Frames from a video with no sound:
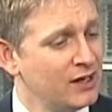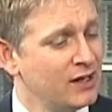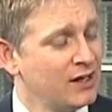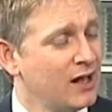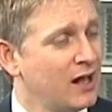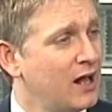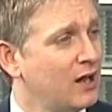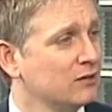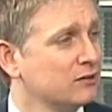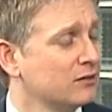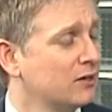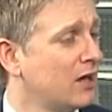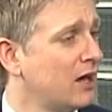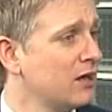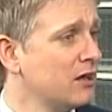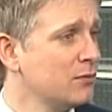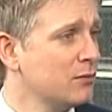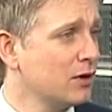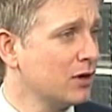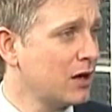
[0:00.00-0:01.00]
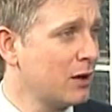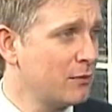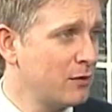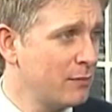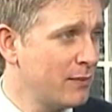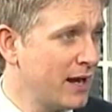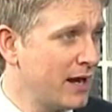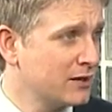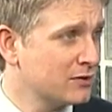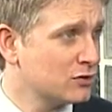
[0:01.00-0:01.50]
Uh, a lot of them are
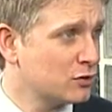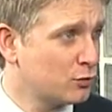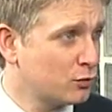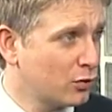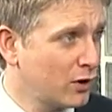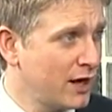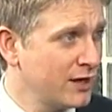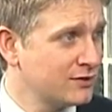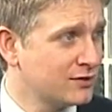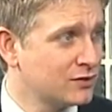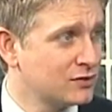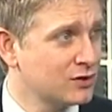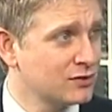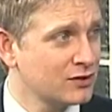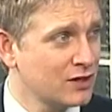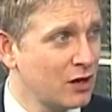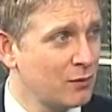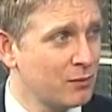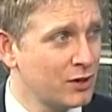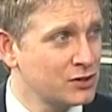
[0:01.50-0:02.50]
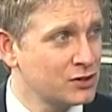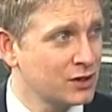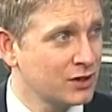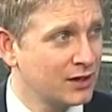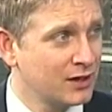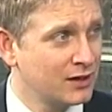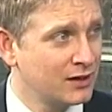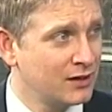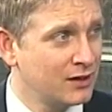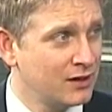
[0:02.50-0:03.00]
coming back surprised at just how much it,
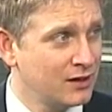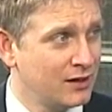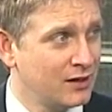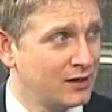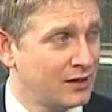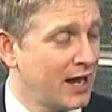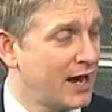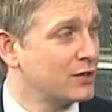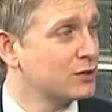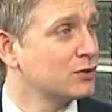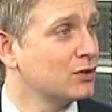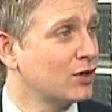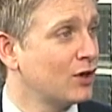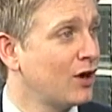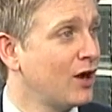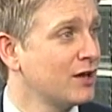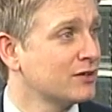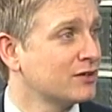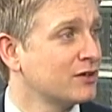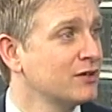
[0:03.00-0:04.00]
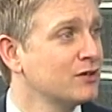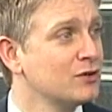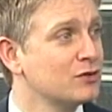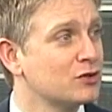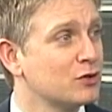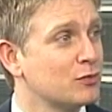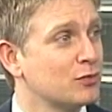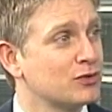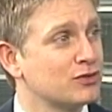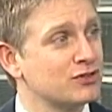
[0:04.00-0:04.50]
it, it actually costs. I think
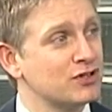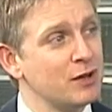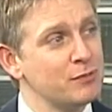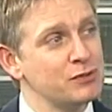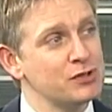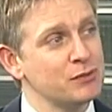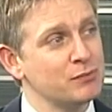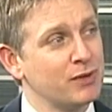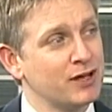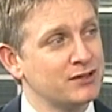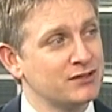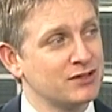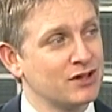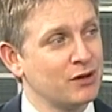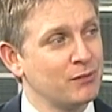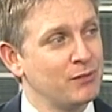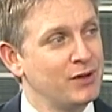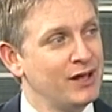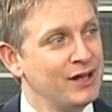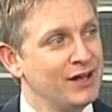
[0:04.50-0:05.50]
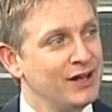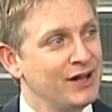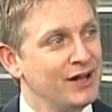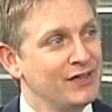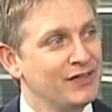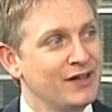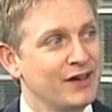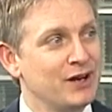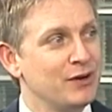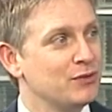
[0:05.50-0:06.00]
there's a perception by some
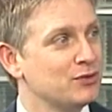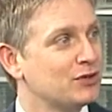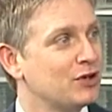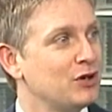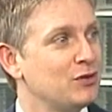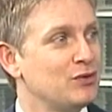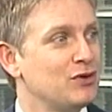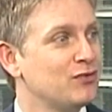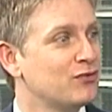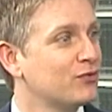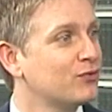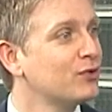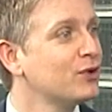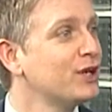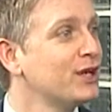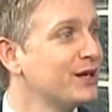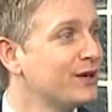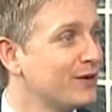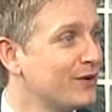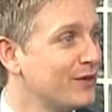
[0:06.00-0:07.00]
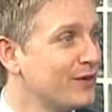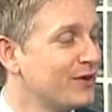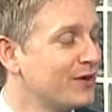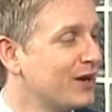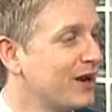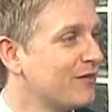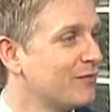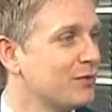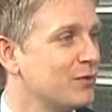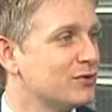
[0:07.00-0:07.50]
that it was going to be free or that the
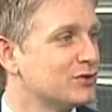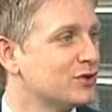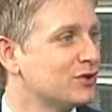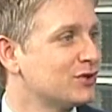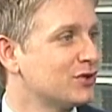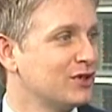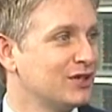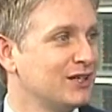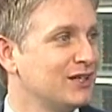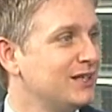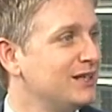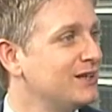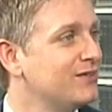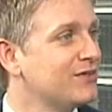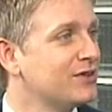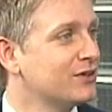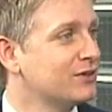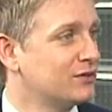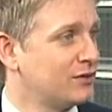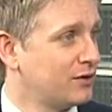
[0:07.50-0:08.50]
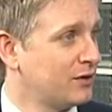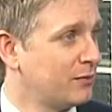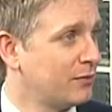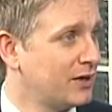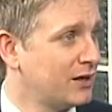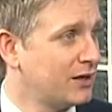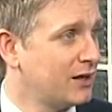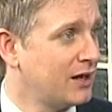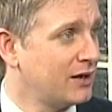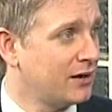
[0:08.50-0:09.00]
government was just going to give it to them.
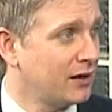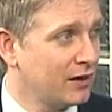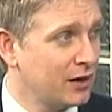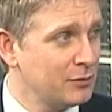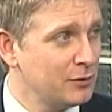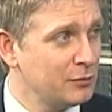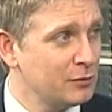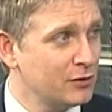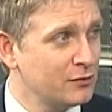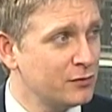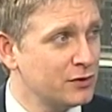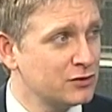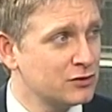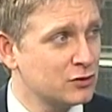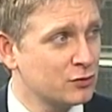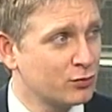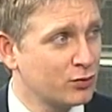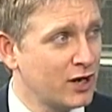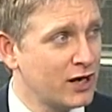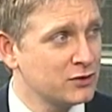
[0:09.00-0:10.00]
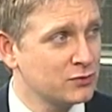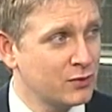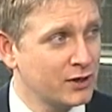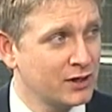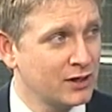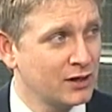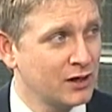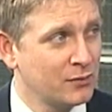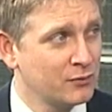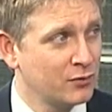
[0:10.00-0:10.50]
And, and, a lot of people have been surprised
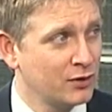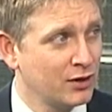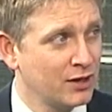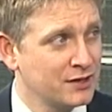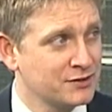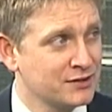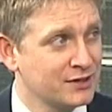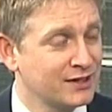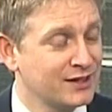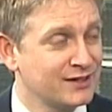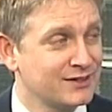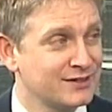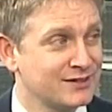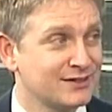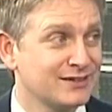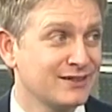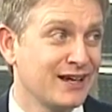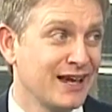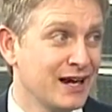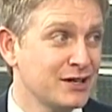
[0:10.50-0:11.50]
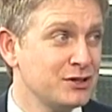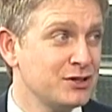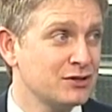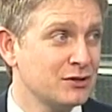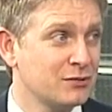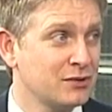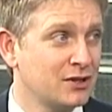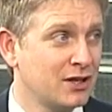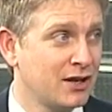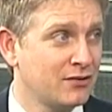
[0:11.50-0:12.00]
waking up realizing it's actually
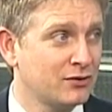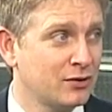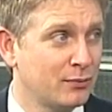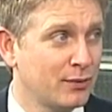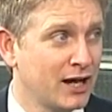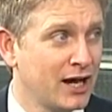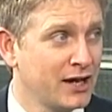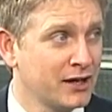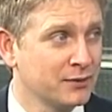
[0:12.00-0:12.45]
something they have to buy.